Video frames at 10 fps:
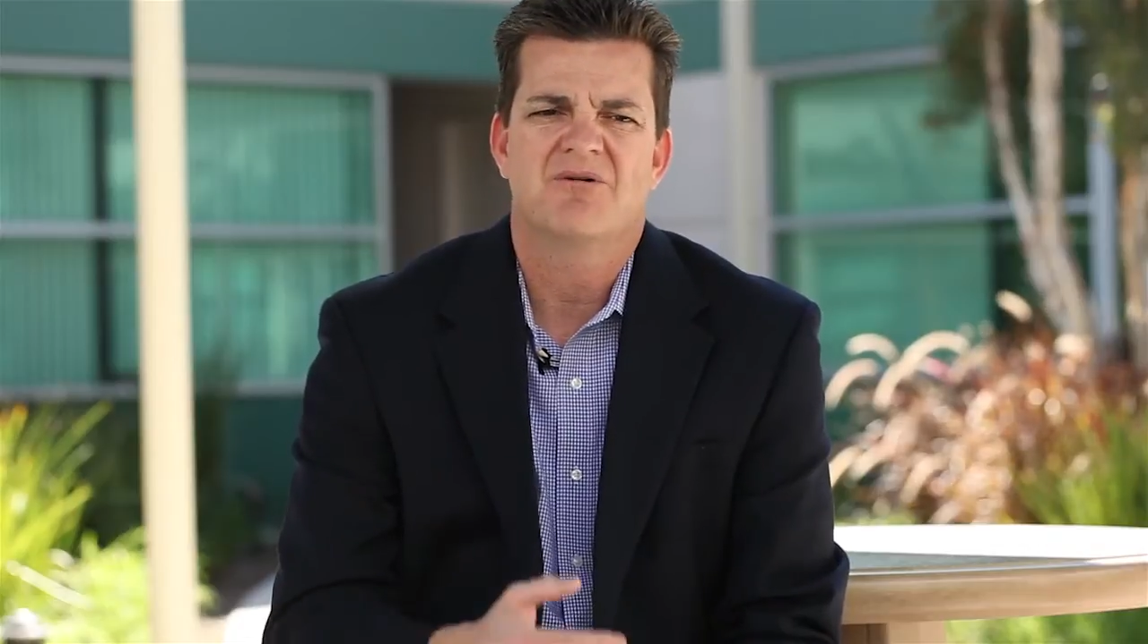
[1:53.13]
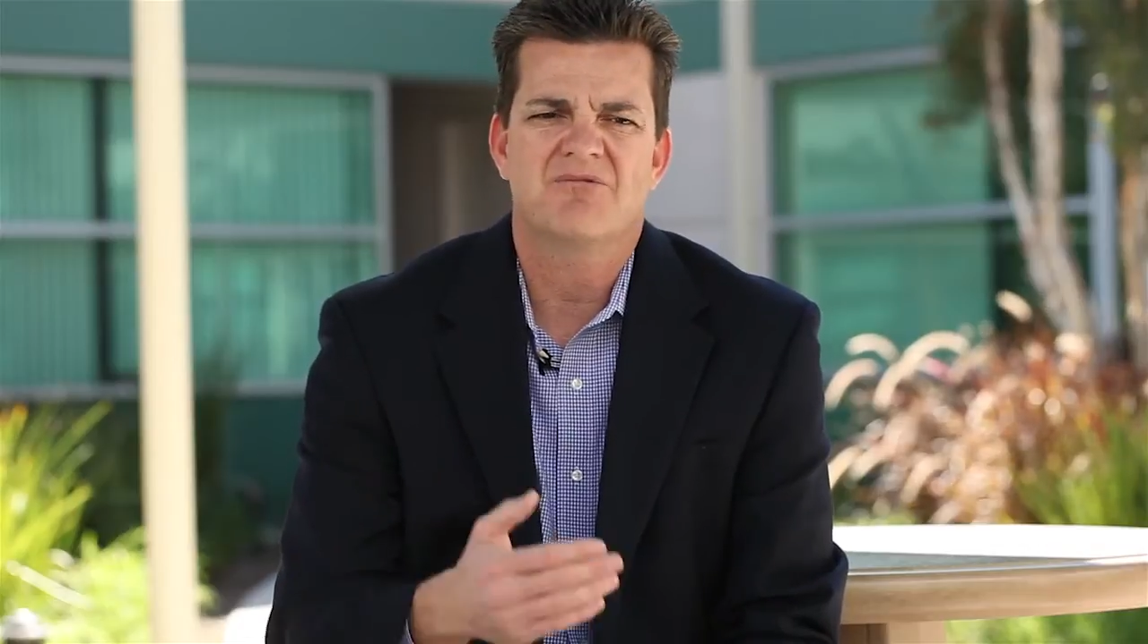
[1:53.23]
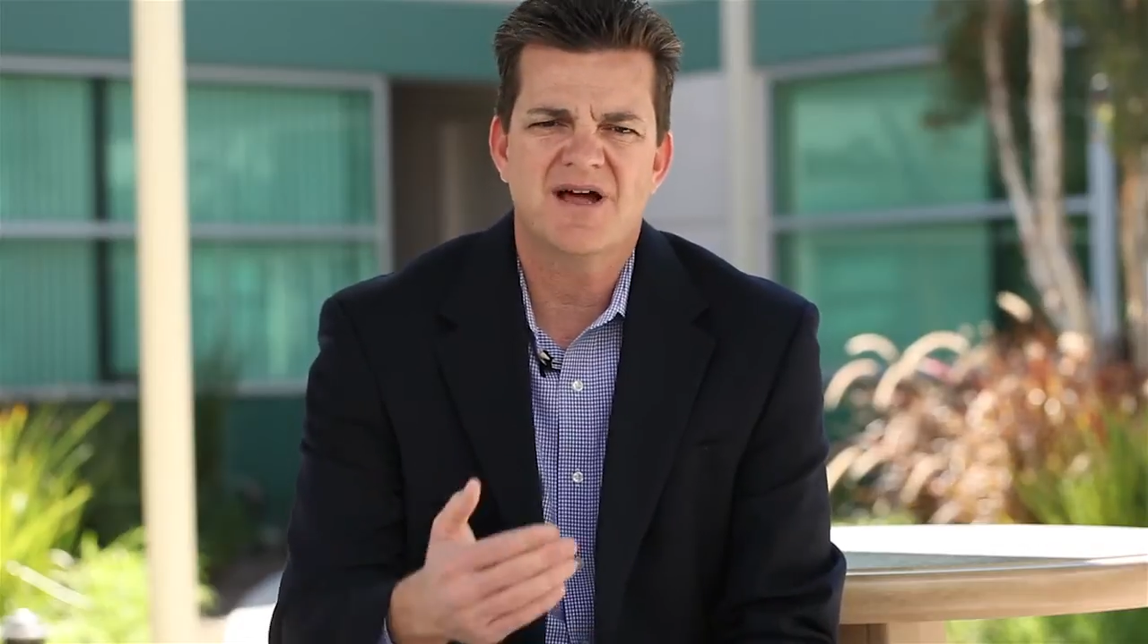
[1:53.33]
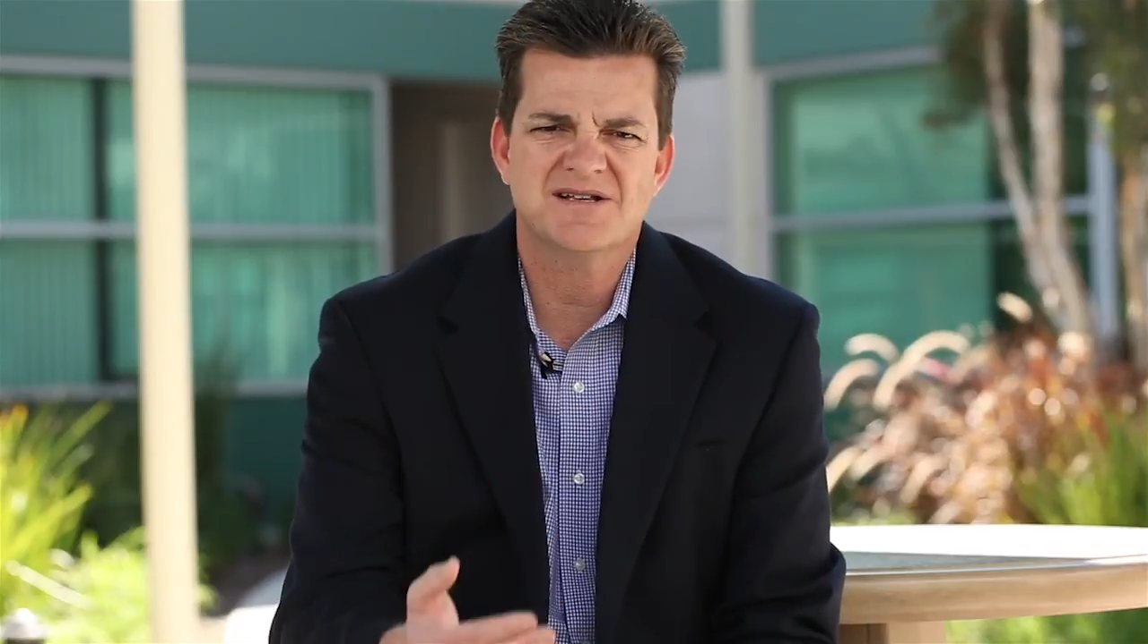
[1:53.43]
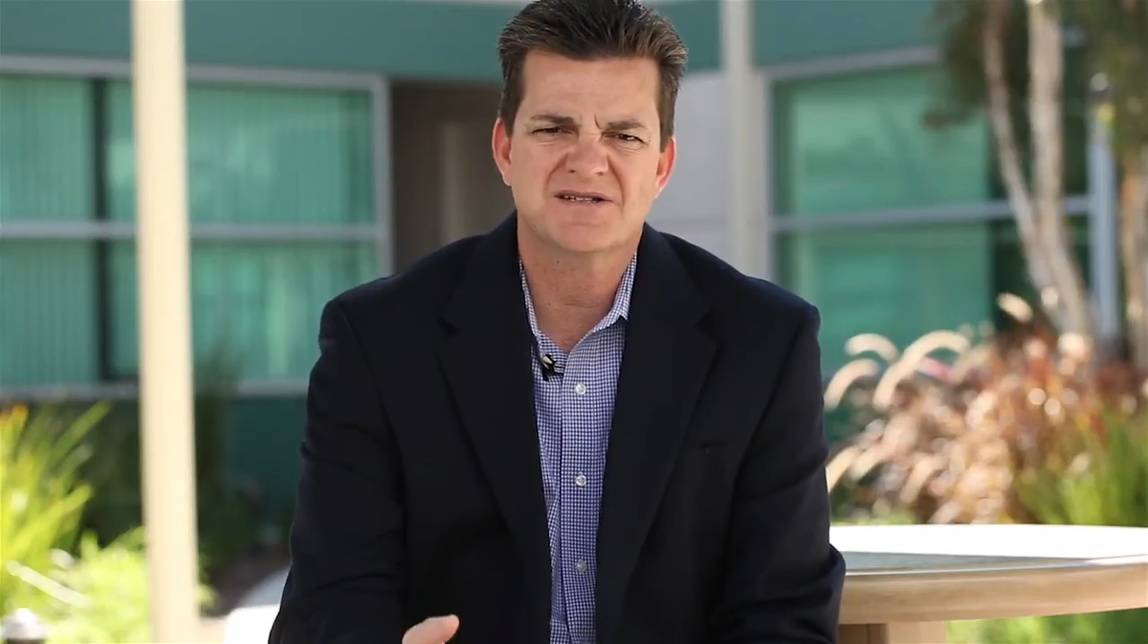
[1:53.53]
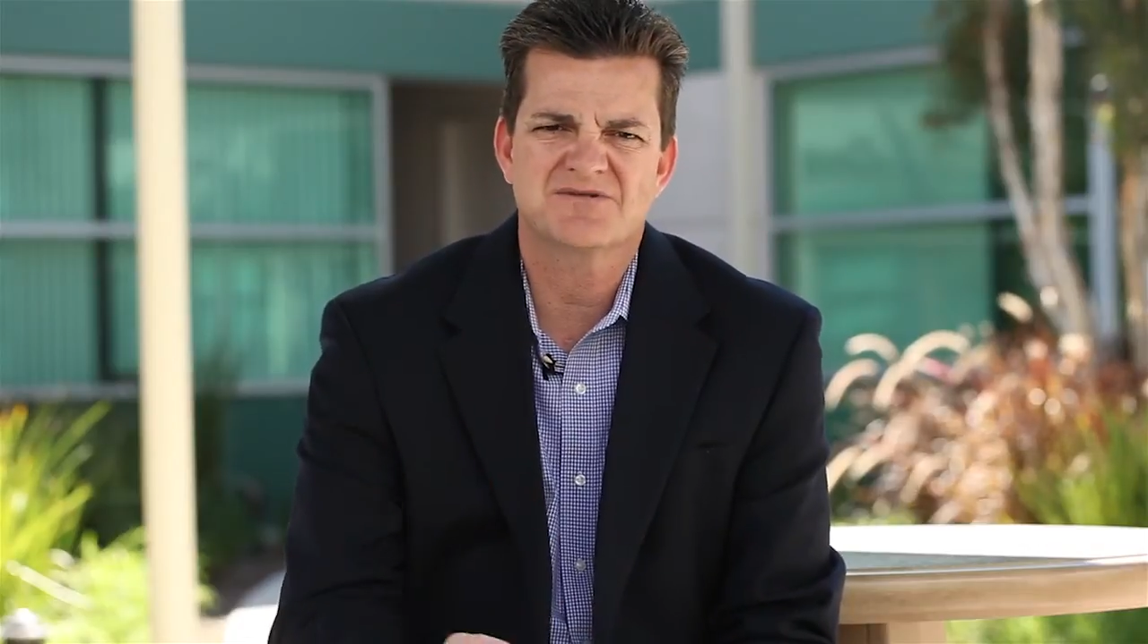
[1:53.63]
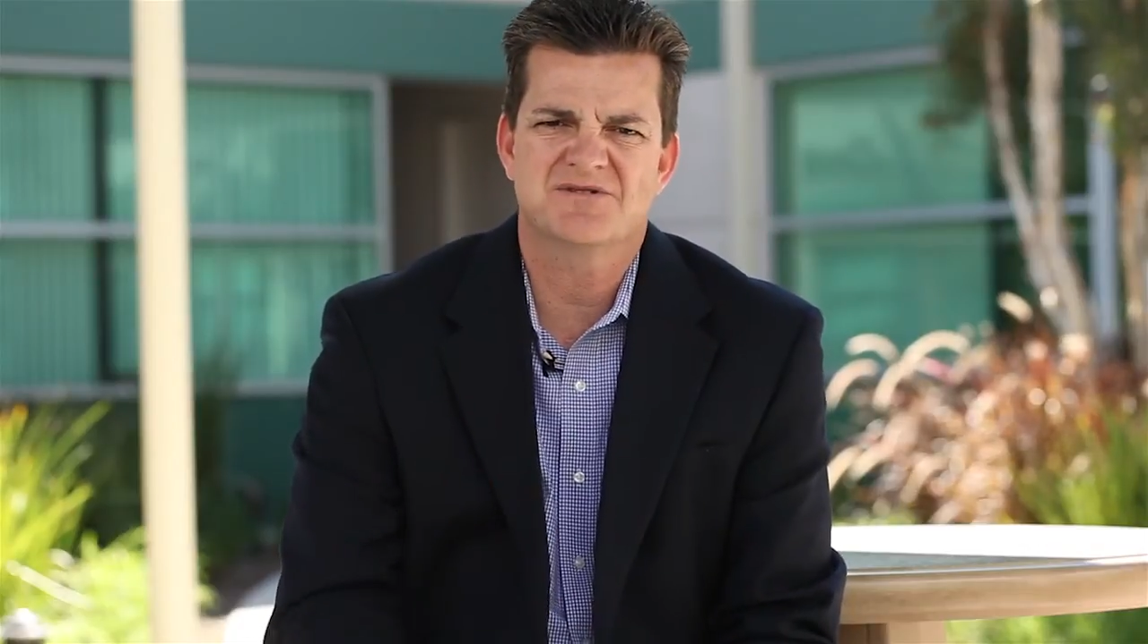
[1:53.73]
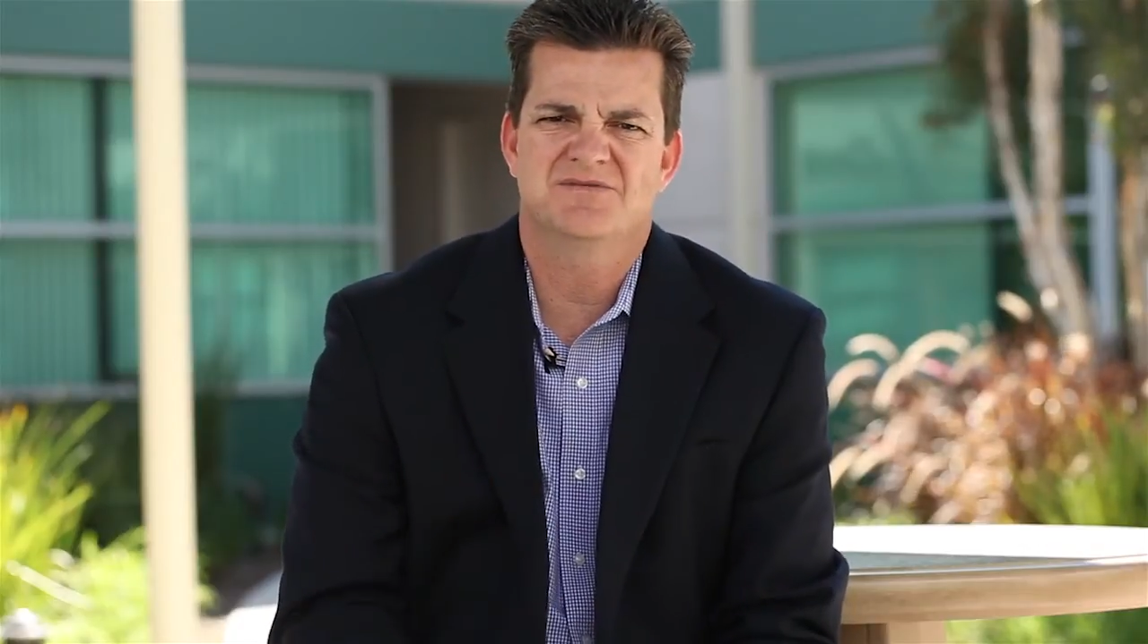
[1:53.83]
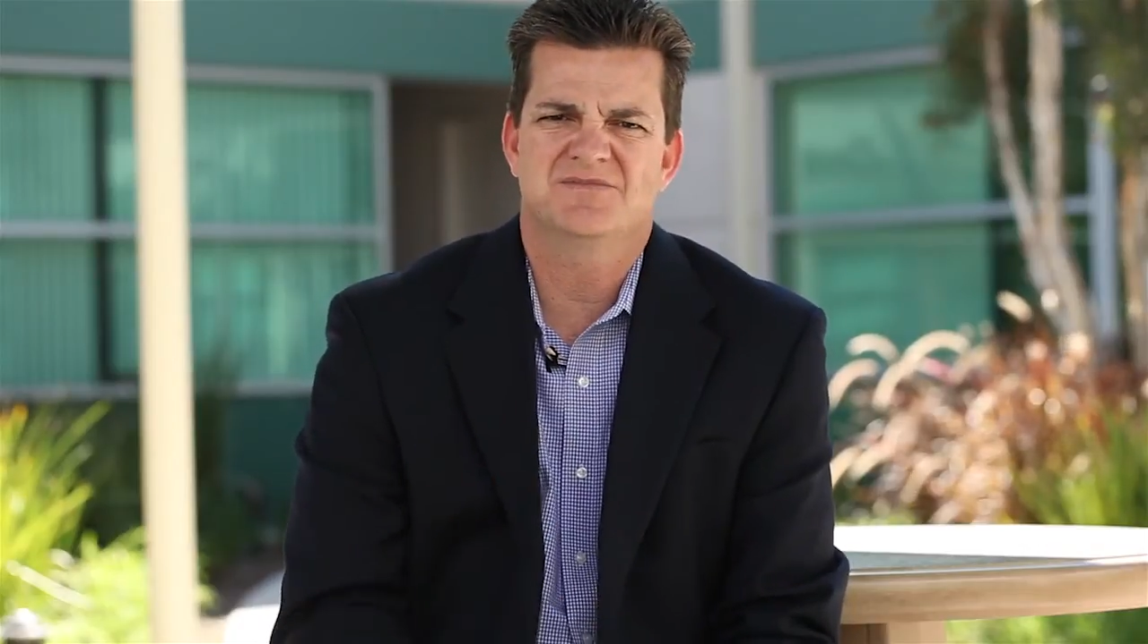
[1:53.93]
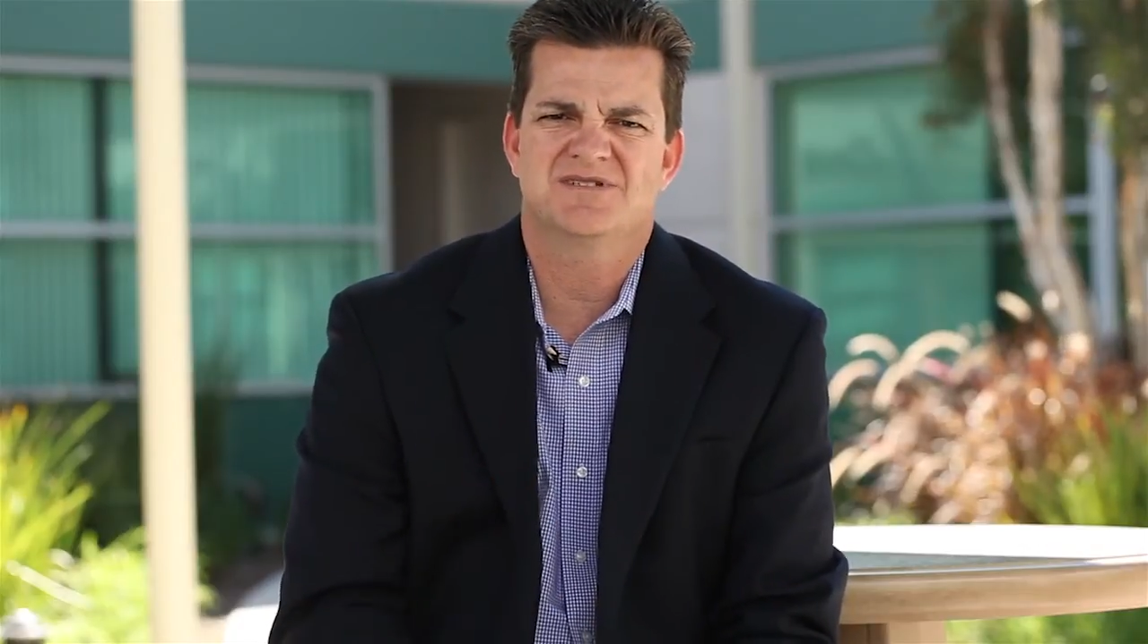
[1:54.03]

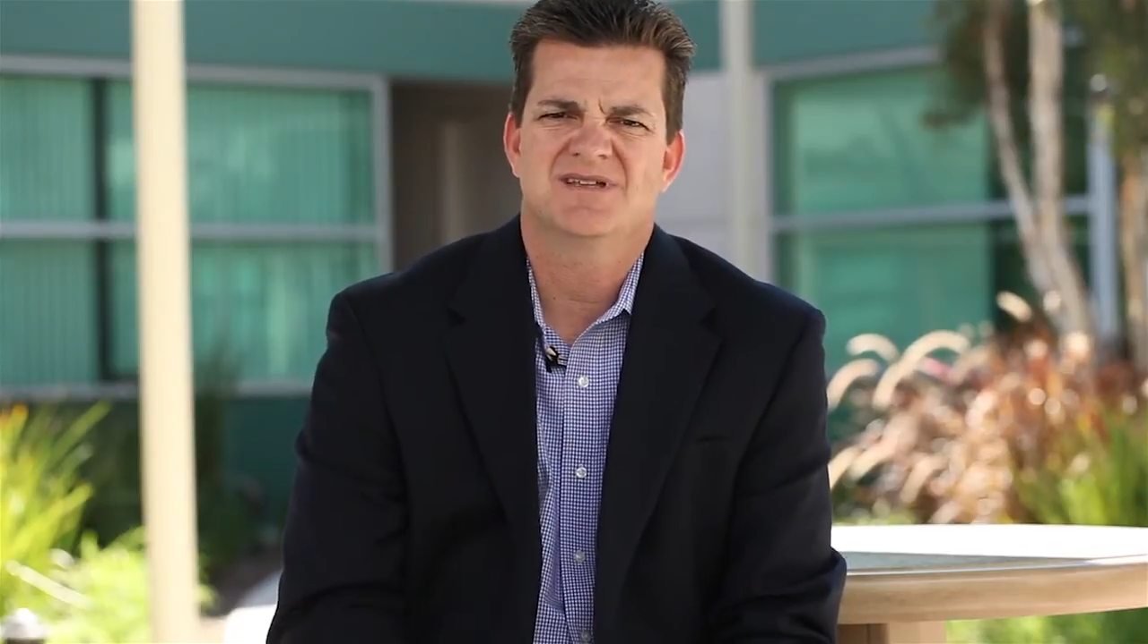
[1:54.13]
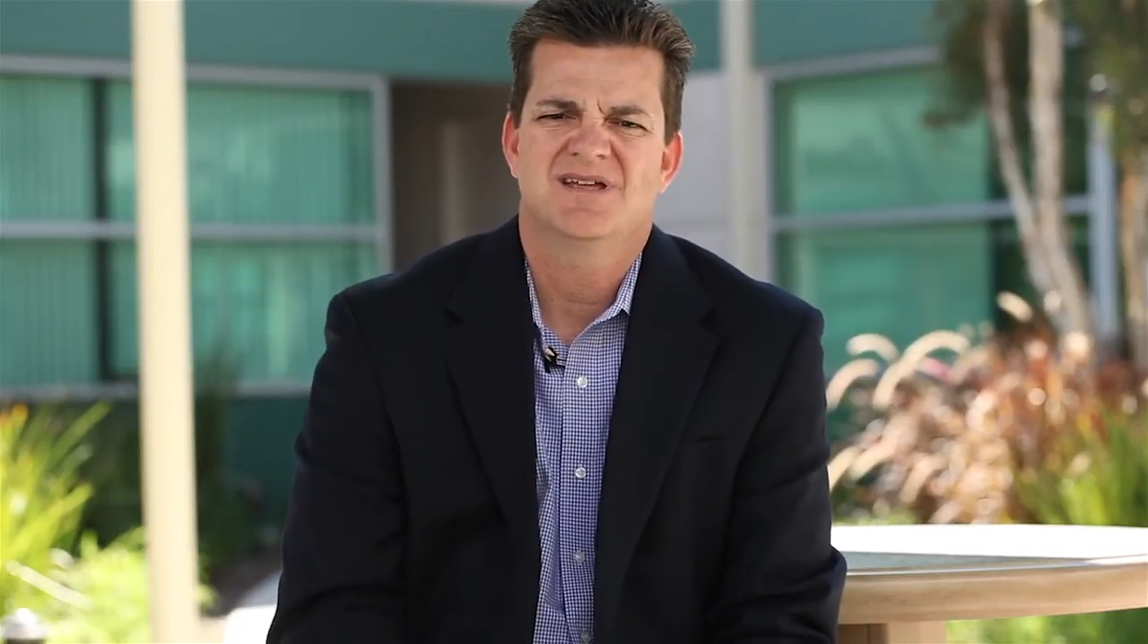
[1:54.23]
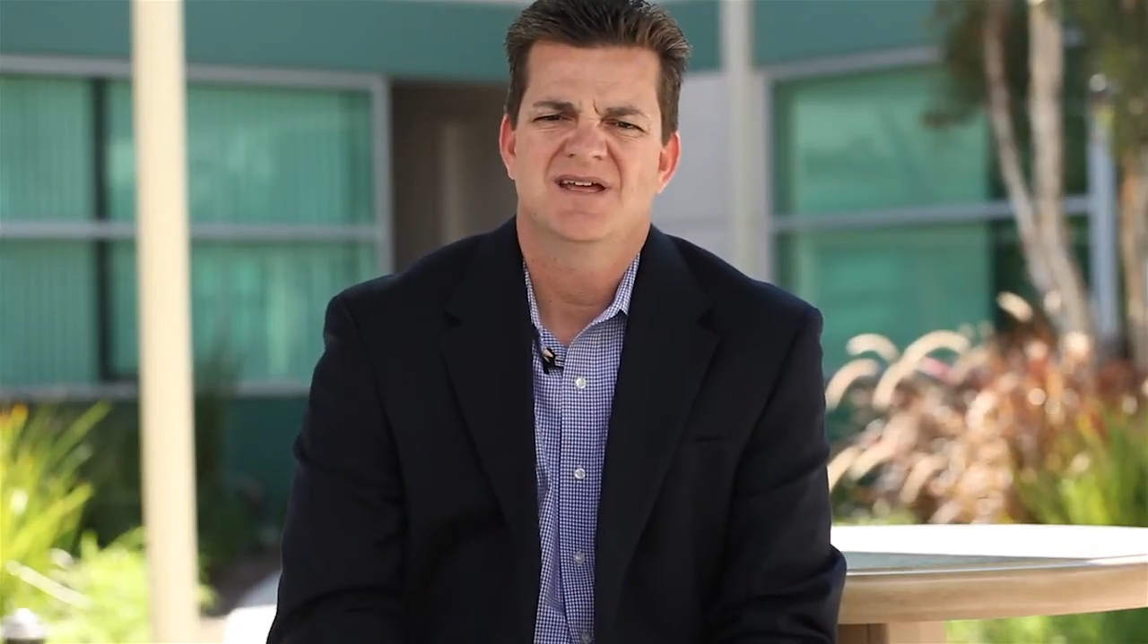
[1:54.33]
restrooms,